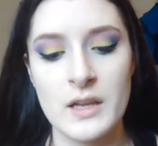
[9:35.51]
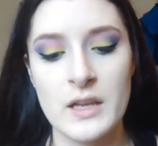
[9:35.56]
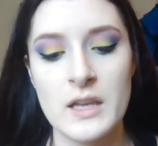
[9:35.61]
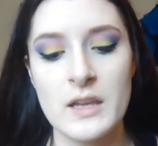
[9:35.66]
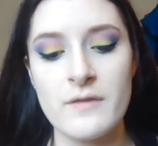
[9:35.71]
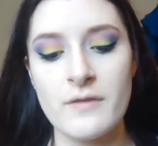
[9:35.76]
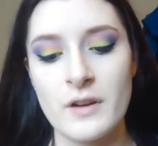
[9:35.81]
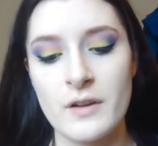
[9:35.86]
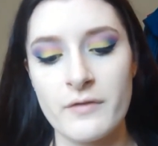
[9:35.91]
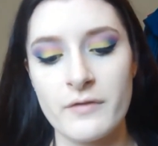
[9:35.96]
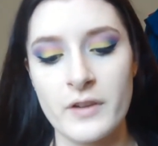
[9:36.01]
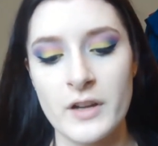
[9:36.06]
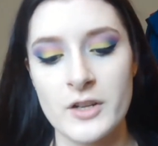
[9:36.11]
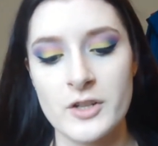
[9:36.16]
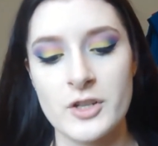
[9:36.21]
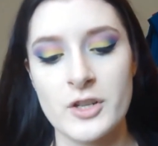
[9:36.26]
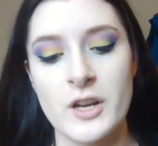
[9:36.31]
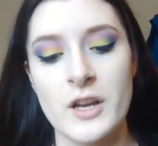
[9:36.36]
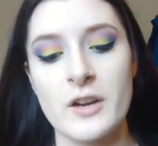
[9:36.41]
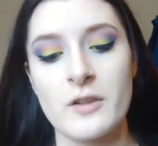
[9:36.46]
even a flat
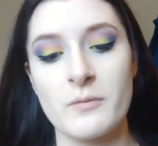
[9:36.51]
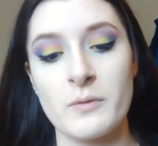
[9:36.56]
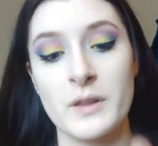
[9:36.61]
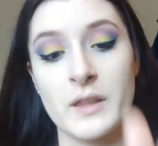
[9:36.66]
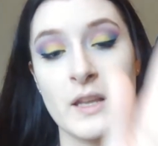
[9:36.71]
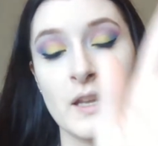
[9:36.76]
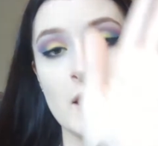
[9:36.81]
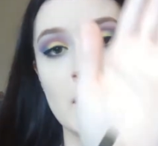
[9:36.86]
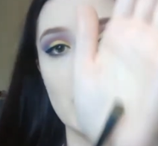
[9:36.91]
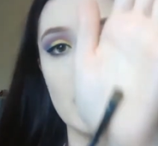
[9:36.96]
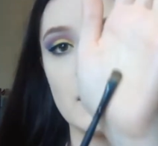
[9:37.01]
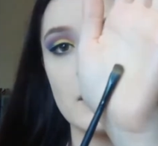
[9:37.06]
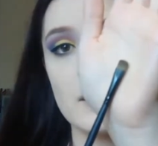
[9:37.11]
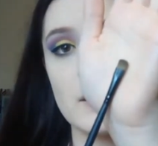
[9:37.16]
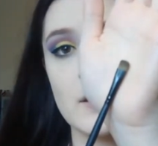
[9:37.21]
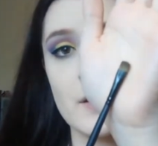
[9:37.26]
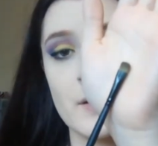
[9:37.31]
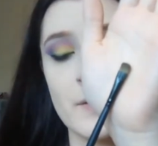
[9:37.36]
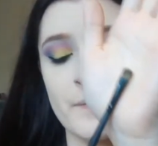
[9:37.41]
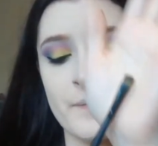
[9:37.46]
shader one like
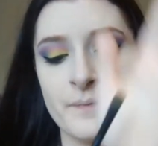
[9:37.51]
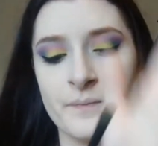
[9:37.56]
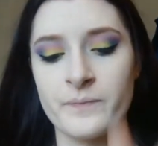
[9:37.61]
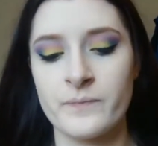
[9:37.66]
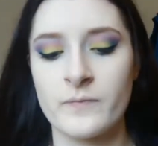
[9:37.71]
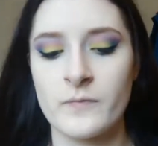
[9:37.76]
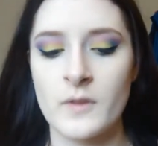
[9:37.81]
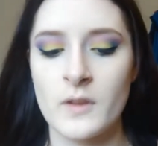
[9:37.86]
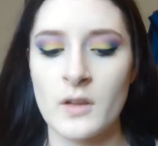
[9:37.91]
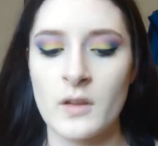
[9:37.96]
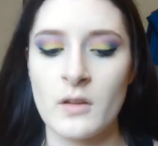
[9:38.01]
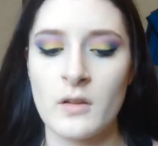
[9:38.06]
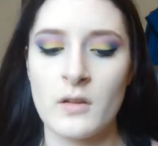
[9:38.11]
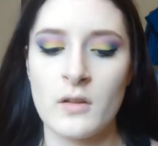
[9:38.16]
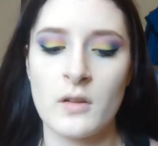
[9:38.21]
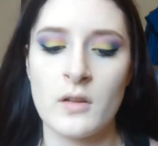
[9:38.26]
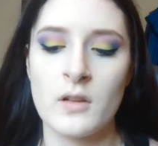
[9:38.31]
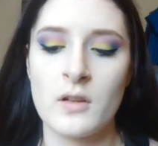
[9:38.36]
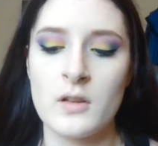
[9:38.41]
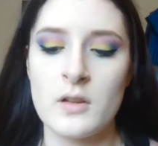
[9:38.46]
this.
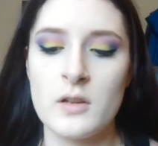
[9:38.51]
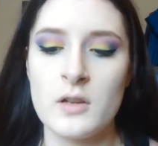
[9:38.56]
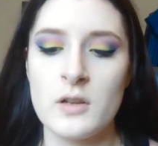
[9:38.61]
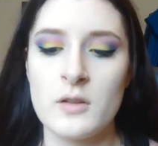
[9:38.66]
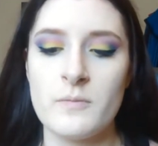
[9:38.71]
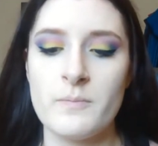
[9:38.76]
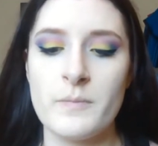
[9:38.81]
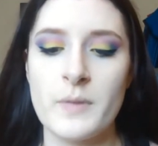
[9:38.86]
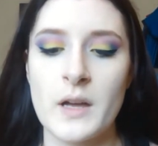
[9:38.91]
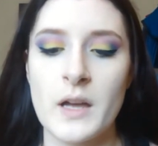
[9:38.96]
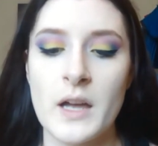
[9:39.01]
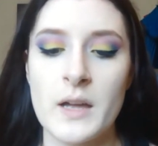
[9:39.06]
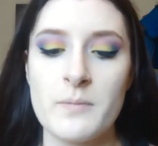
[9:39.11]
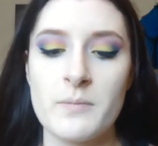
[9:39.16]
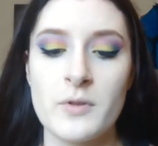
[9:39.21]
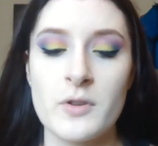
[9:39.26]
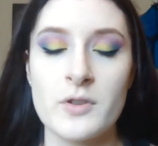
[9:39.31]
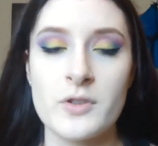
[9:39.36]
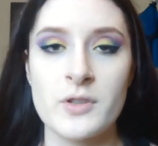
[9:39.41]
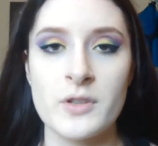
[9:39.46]
But I
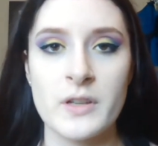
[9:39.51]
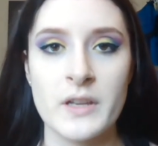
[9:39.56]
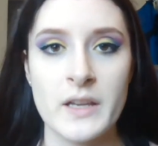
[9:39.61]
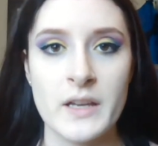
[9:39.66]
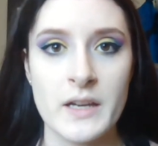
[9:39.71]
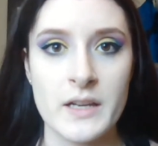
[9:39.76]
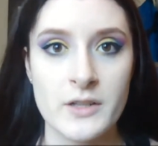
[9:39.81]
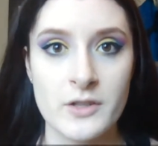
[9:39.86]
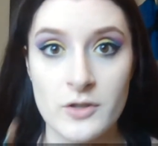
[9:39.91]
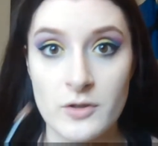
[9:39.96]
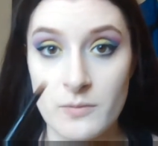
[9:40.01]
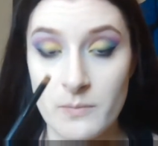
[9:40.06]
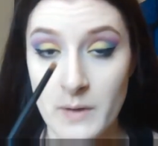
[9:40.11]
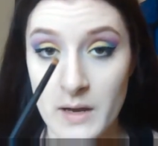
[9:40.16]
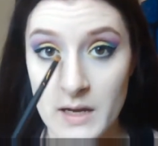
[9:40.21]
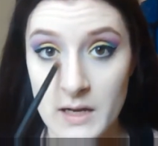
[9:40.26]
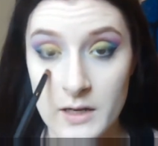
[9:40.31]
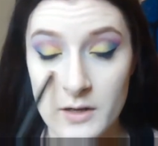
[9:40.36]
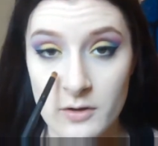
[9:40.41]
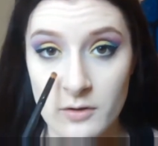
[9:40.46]
personally like to do
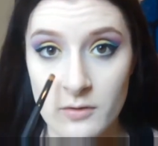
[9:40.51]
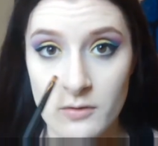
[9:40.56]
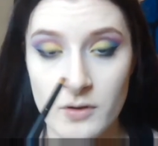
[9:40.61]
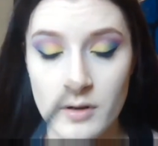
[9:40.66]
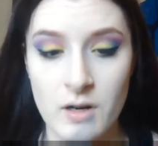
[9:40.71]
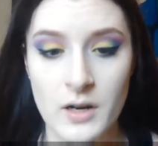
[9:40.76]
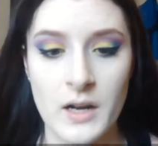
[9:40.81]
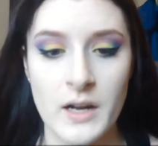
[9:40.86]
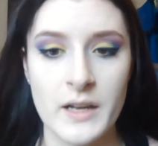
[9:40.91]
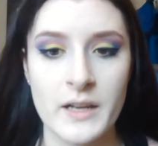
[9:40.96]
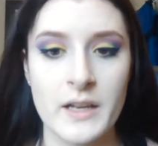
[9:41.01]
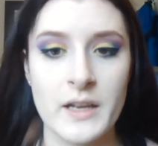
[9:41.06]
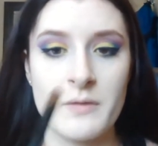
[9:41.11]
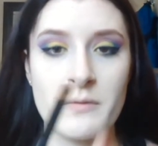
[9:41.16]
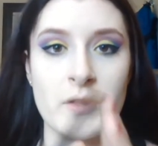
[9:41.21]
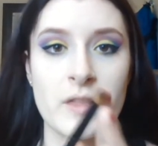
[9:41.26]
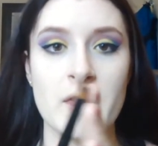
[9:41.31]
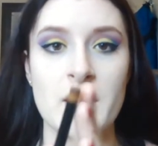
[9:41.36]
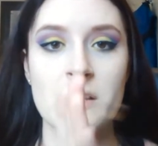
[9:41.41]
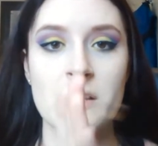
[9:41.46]
my inner corner highlight with